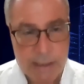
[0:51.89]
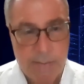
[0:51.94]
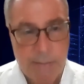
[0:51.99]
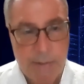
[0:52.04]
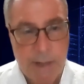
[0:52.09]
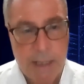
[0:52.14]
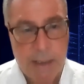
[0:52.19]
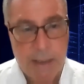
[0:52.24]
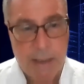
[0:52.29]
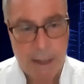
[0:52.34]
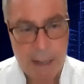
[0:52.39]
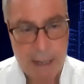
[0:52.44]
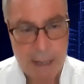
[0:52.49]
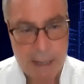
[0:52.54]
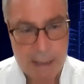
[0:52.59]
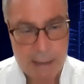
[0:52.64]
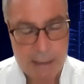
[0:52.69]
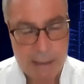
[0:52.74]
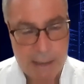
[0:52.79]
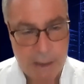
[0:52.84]
It's about the
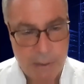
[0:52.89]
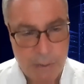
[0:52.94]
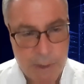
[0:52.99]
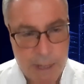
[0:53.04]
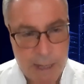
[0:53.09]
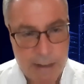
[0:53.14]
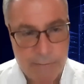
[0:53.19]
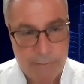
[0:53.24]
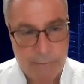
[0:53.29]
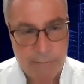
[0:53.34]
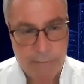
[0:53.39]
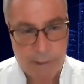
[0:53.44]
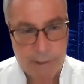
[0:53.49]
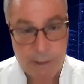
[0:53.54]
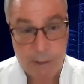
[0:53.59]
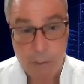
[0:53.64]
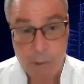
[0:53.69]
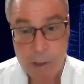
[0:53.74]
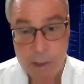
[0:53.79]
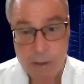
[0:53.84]
highest that we have
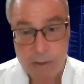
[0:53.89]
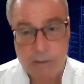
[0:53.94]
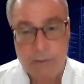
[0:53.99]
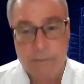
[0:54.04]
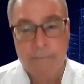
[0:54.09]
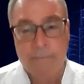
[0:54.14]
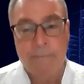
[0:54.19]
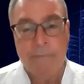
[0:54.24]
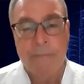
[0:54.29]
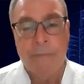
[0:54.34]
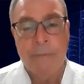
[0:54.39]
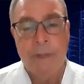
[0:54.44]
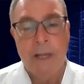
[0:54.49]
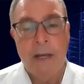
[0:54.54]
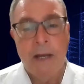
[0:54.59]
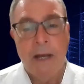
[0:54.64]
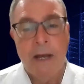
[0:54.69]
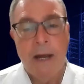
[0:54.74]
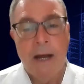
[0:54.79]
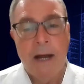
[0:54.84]
in the world.
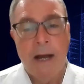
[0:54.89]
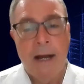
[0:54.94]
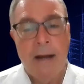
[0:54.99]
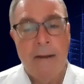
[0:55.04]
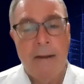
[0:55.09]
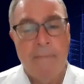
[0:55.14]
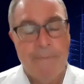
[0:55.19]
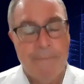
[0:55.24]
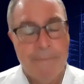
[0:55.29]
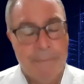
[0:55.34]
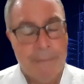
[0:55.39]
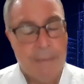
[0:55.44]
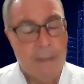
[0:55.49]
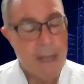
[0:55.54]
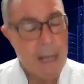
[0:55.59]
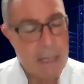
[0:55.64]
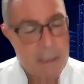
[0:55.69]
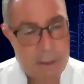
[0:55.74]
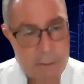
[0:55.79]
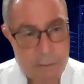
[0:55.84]
Um,
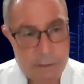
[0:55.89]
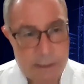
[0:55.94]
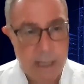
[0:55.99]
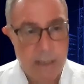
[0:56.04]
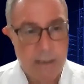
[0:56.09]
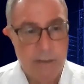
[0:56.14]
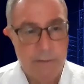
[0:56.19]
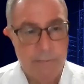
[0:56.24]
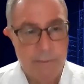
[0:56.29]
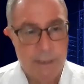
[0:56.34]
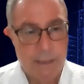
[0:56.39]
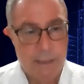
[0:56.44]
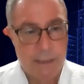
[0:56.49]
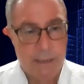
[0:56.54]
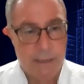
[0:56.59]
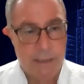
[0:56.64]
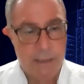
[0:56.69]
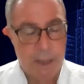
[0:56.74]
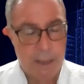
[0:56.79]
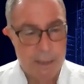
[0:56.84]
as a result of
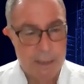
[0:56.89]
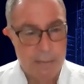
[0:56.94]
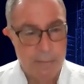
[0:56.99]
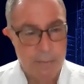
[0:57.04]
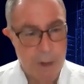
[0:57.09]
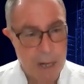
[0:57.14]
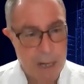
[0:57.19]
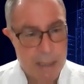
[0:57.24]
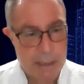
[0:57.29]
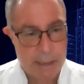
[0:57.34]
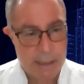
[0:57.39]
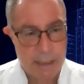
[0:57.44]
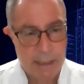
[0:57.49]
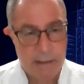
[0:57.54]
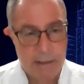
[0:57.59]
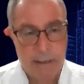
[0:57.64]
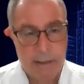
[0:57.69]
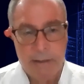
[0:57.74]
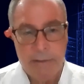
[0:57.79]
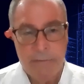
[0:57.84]
this, it's not
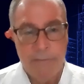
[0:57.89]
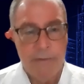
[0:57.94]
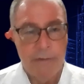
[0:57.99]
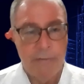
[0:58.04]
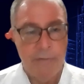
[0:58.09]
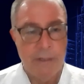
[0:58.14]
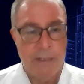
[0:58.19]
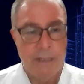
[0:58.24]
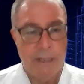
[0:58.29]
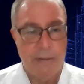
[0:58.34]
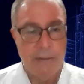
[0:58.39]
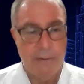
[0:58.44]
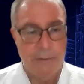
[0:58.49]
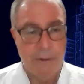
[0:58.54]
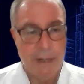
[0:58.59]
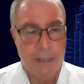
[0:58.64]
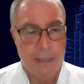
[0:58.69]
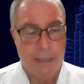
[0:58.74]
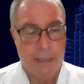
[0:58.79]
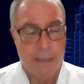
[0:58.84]
surprising the
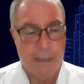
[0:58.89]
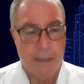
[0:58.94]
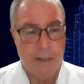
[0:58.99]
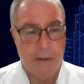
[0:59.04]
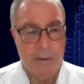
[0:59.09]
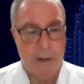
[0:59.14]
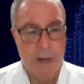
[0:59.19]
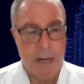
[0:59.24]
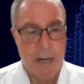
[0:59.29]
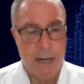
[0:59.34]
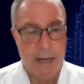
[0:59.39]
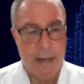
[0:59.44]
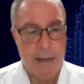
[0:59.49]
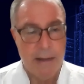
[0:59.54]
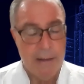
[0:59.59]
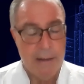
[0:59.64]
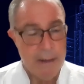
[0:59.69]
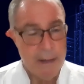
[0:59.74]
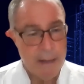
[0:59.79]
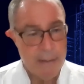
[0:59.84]
death rate is so
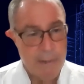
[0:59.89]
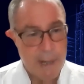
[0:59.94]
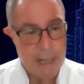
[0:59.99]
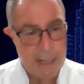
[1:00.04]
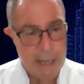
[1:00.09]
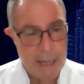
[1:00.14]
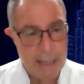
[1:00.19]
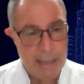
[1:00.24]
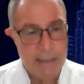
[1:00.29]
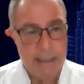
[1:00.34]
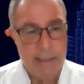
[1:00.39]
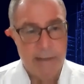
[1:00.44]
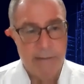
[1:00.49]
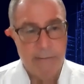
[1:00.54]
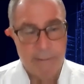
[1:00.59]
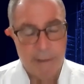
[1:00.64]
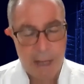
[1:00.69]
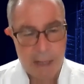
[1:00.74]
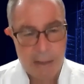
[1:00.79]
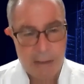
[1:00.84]
high. About
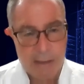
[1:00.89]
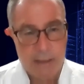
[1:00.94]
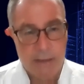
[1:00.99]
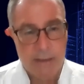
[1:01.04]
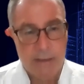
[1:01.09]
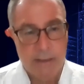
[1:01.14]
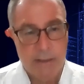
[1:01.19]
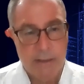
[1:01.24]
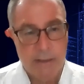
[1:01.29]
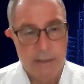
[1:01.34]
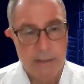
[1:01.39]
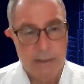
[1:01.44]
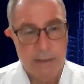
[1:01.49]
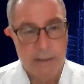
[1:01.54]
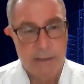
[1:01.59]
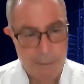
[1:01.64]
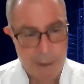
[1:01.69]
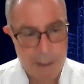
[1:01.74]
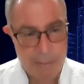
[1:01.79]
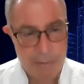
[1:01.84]
18,000
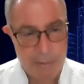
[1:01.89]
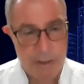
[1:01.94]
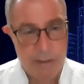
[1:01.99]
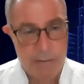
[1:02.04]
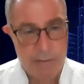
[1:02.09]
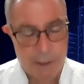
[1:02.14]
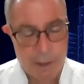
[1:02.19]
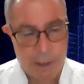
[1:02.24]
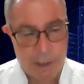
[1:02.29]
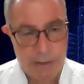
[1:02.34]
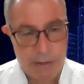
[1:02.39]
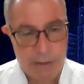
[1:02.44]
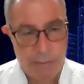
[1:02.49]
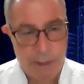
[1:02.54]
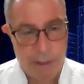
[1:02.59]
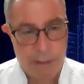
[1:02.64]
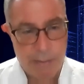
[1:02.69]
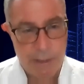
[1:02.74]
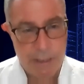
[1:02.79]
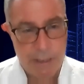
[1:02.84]
people in the
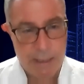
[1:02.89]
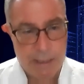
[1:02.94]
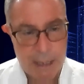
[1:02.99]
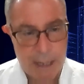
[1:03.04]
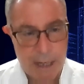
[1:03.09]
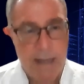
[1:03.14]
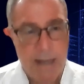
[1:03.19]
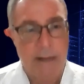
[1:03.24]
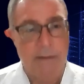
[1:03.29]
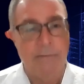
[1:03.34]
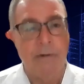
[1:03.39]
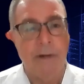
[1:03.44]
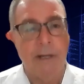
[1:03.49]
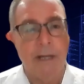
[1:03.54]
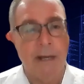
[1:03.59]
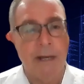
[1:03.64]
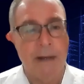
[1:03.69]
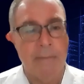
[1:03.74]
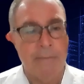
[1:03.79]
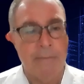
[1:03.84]
Czech Republic die
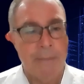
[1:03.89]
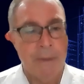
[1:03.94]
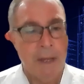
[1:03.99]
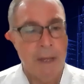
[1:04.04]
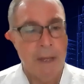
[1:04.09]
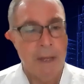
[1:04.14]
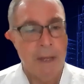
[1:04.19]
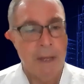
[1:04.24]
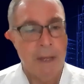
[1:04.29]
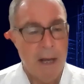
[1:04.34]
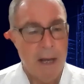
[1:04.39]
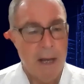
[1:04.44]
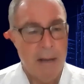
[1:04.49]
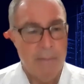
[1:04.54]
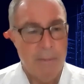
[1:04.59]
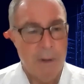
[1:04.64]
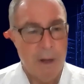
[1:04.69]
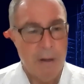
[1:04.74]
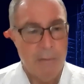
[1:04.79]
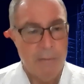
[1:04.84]
every year
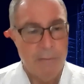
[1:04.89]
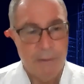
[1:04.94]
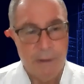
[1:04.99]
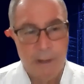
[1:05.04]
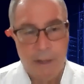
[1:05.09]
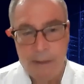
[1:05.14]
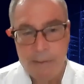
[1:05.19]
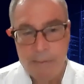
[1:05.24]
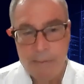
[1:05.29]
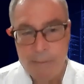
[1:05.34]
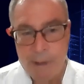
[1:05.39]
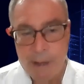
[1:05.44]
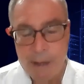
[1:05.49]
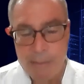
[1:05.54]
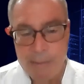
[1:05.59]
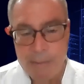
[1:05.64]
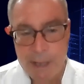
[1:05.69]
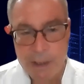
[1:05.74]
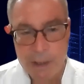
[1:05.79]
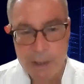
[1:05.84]
of the
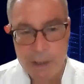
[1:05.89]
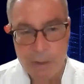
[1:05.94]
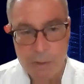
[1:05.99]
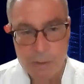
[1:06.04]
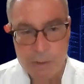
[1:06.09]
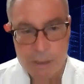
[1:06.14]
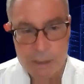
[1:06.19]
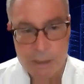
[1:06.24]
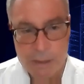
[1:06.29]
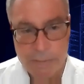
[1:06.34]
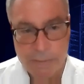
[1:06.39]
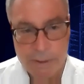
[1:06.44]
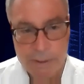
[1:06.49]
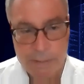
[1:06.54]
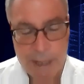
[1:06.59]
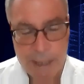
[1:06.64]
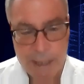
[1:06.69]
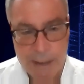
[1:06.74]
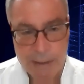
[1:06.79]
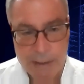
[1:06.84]
major causes
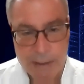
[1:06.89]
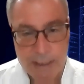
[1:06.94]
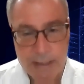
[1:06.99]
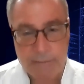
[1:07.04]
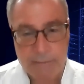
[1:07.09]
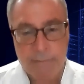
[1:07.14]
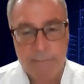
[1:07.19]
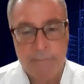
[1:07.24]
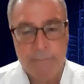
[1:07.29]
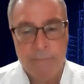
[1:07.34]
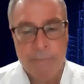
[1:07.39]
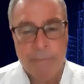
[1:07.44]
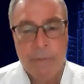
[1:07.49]
of tobacco death.